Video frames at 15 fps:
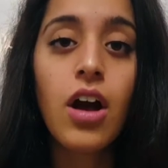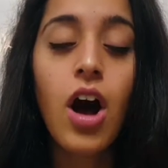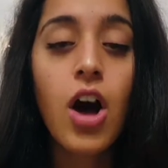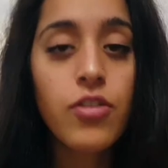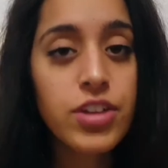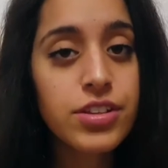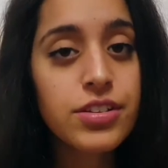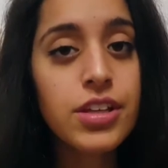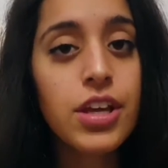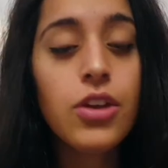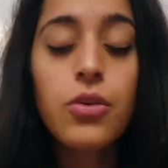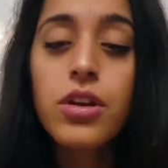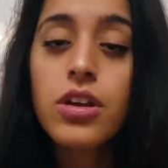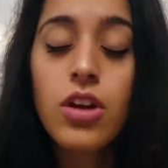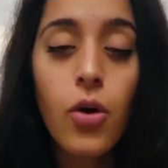Obviously,
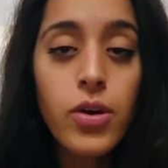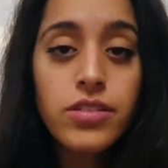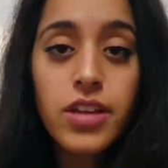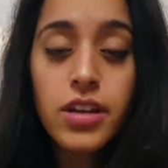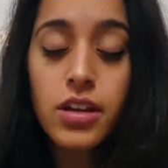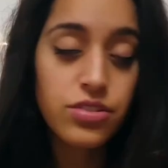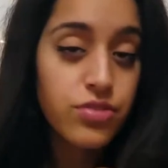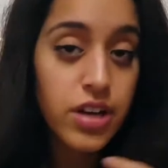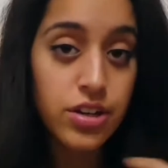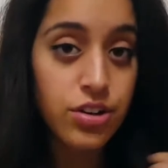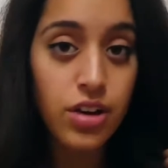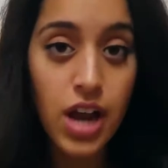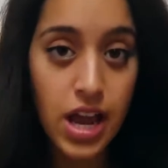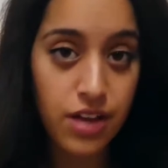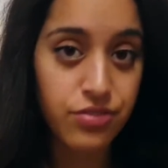you can always get a
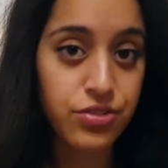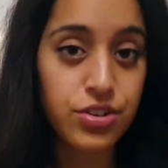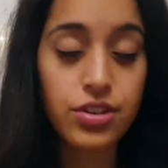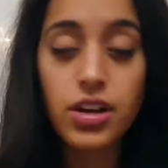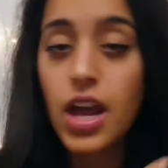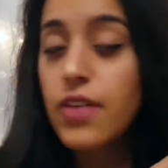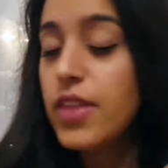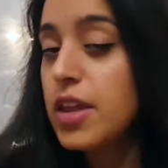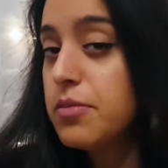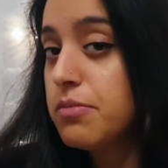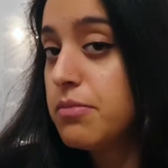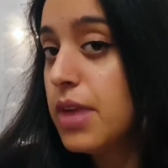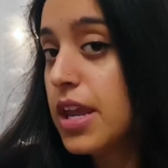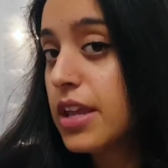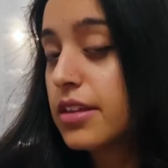straightener after and then
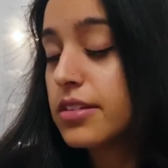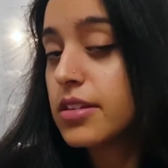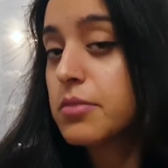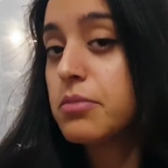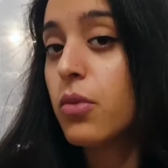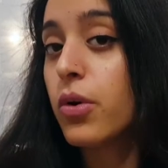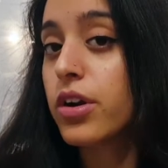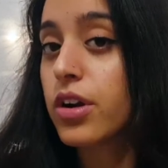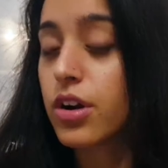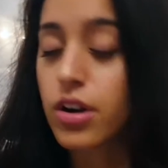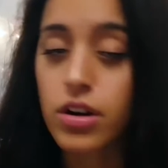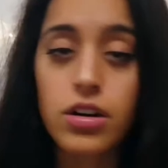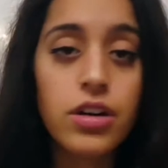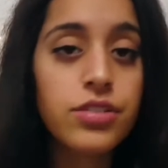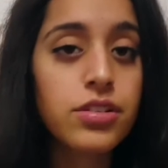make some more
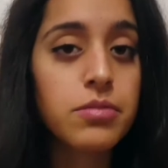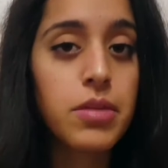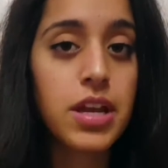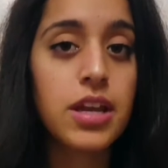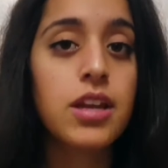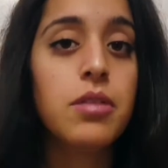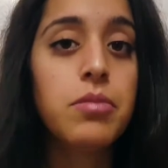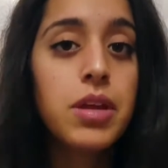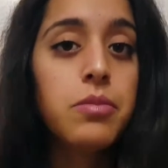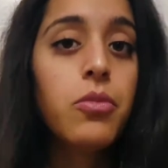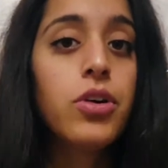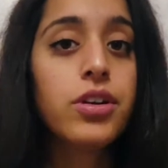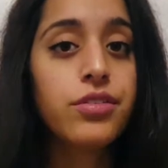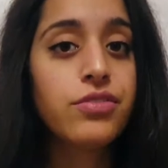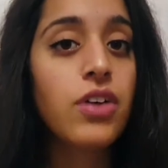curls or make it a bit more
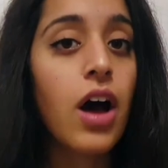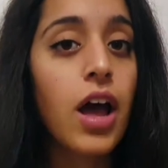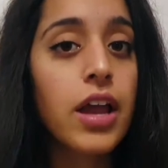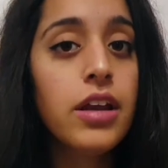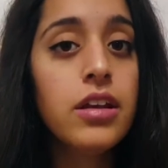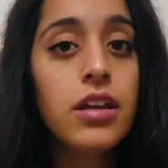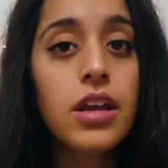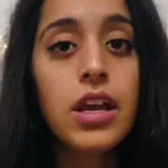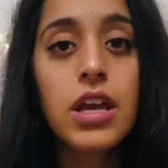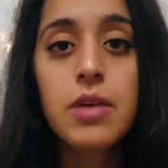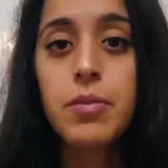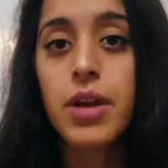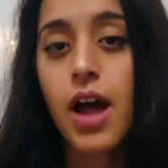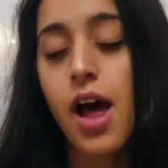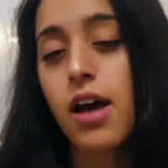defined,
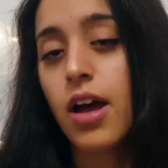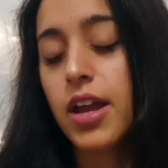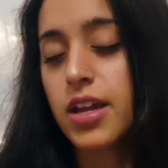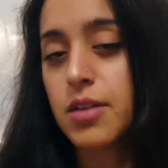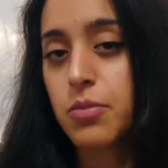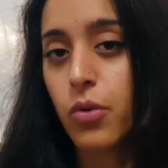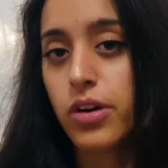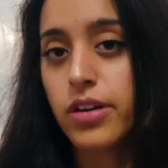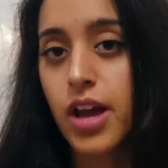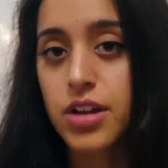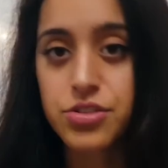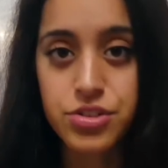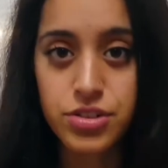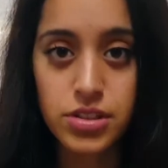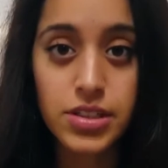but I like it more
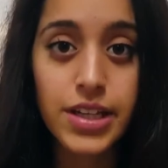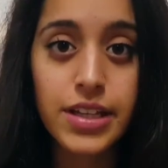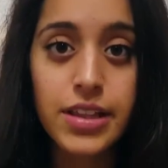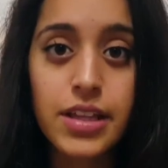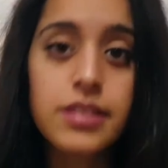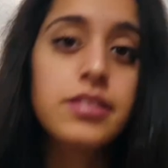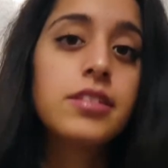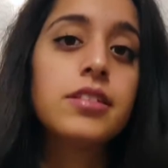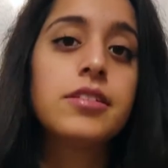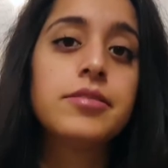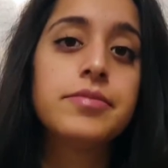natural like this.